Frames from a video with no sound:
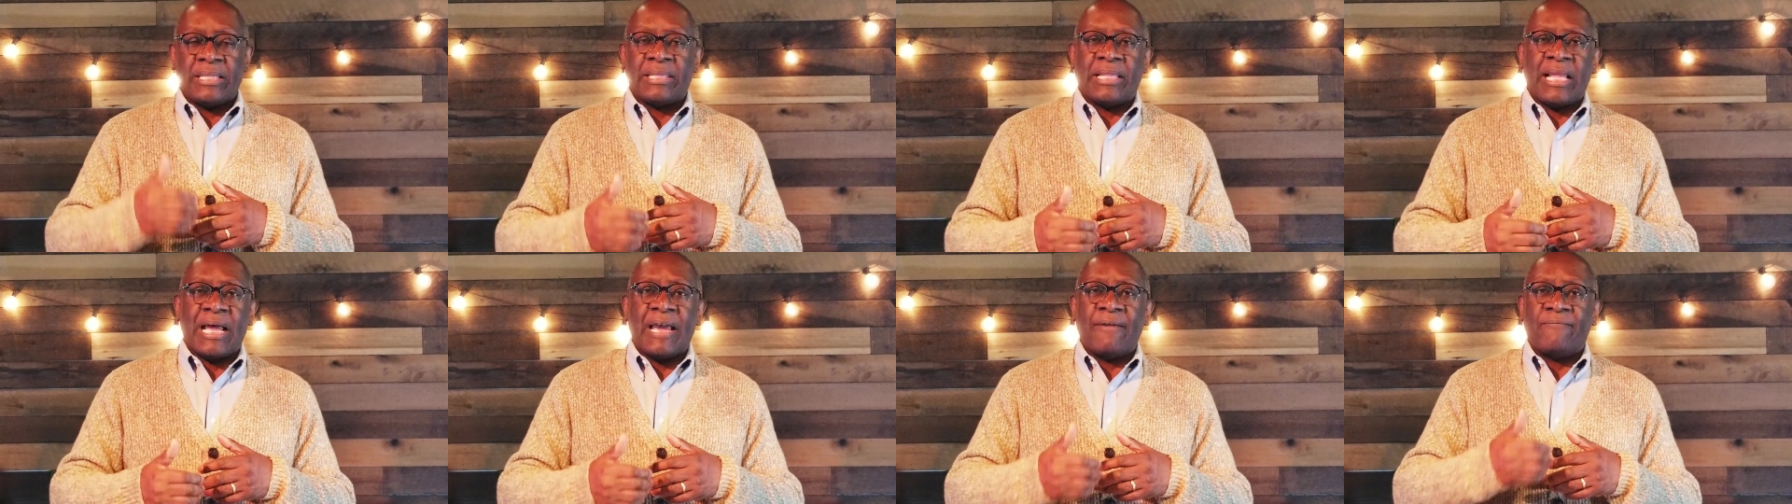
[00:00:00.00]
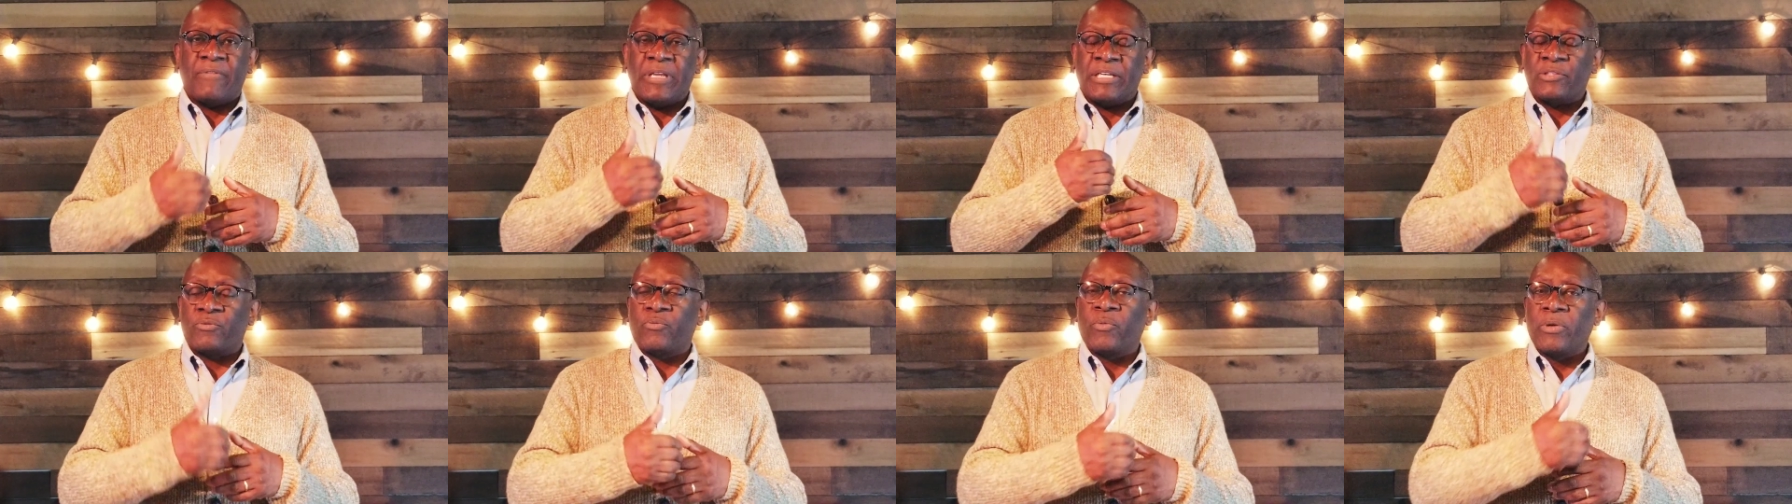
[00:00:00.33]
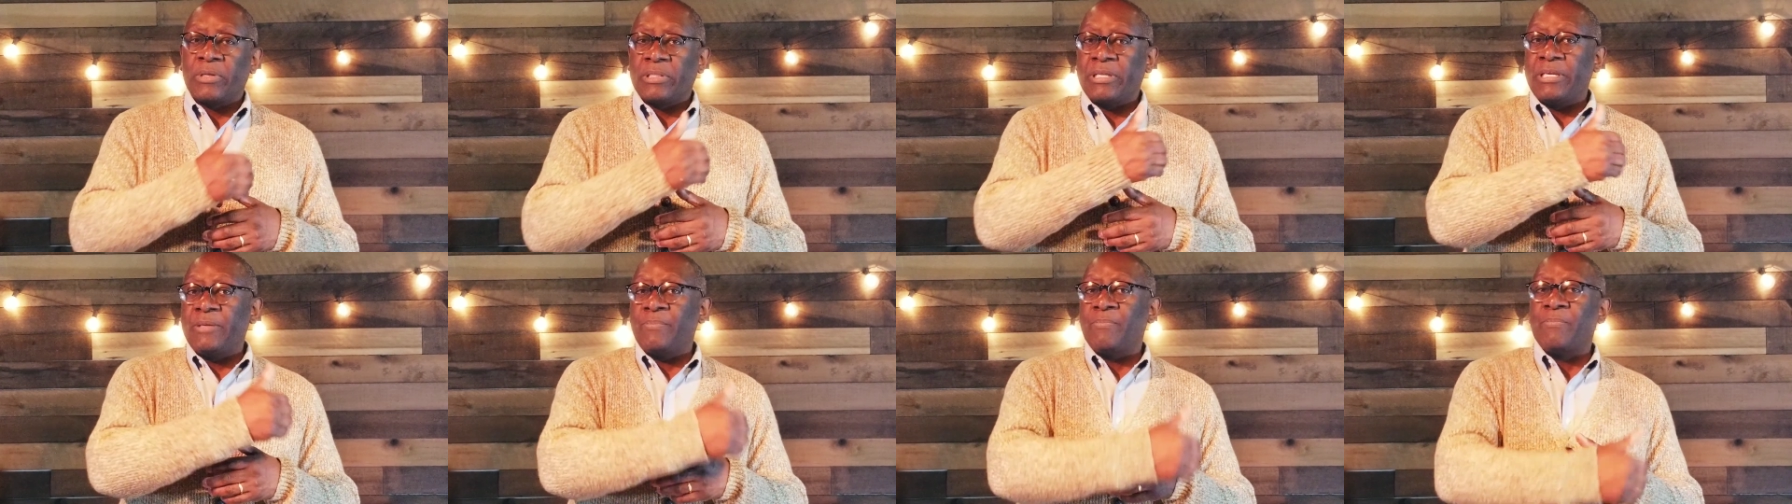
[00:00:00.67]
life that's
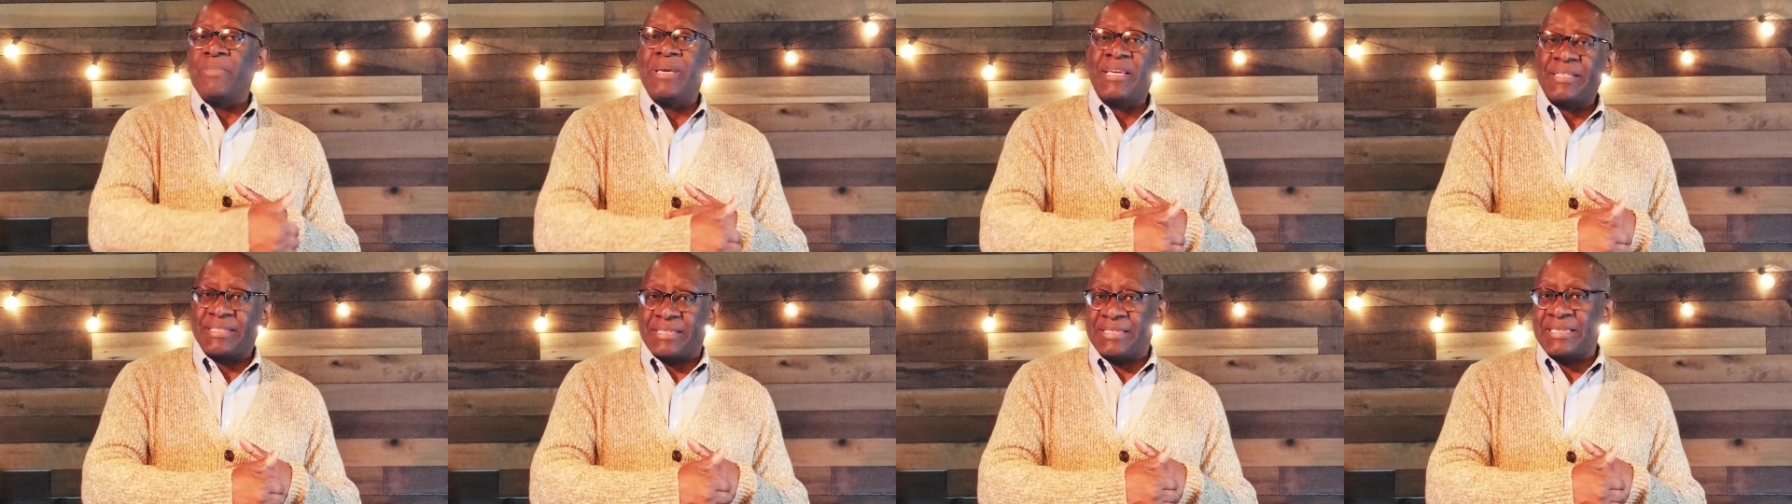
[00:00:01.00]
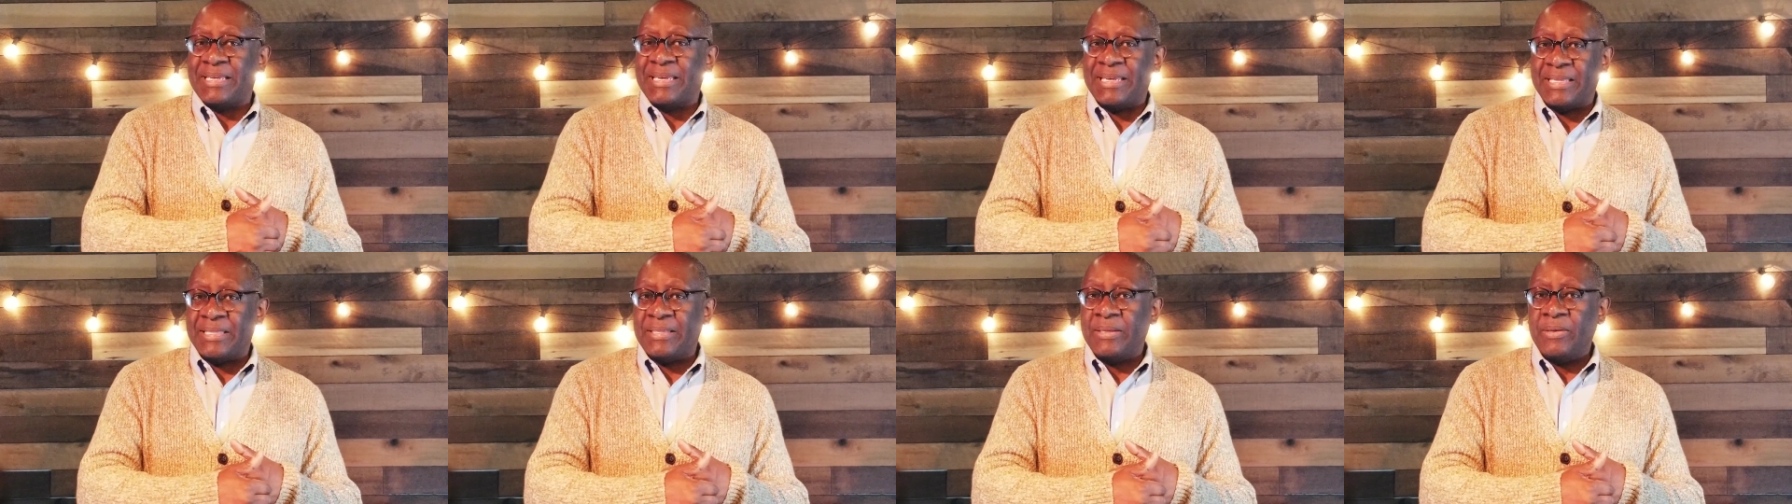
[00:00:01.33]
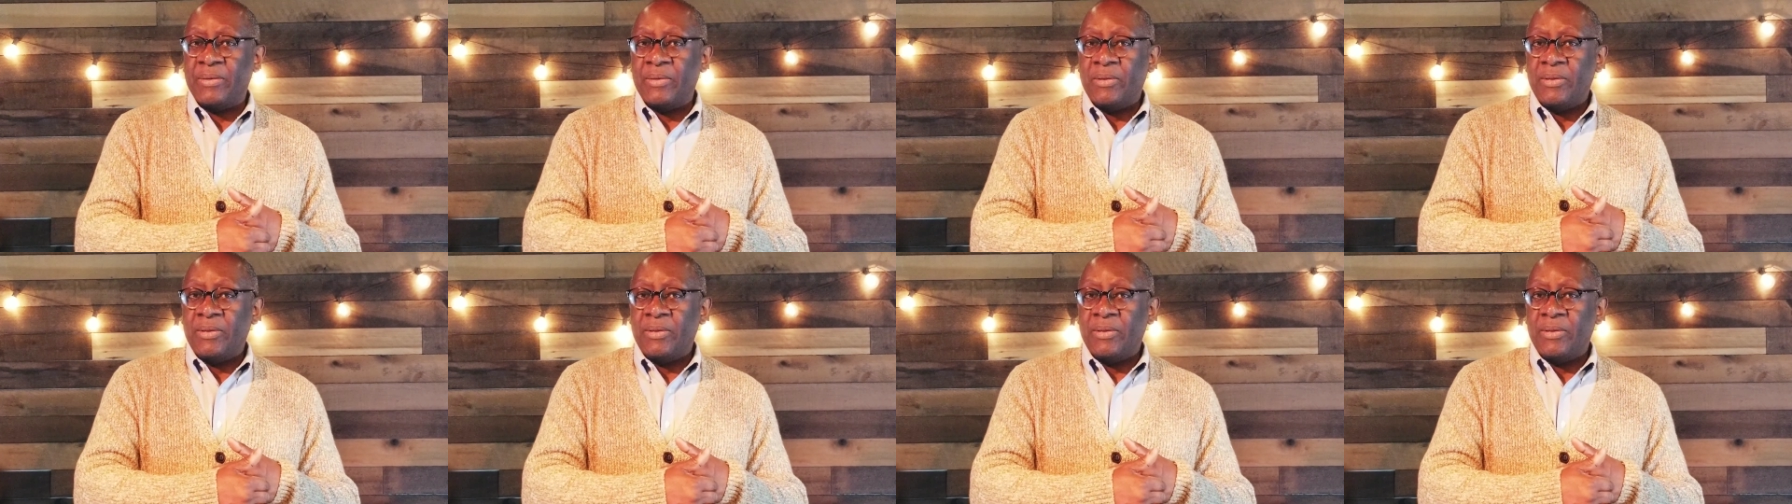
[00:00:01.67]
really missing.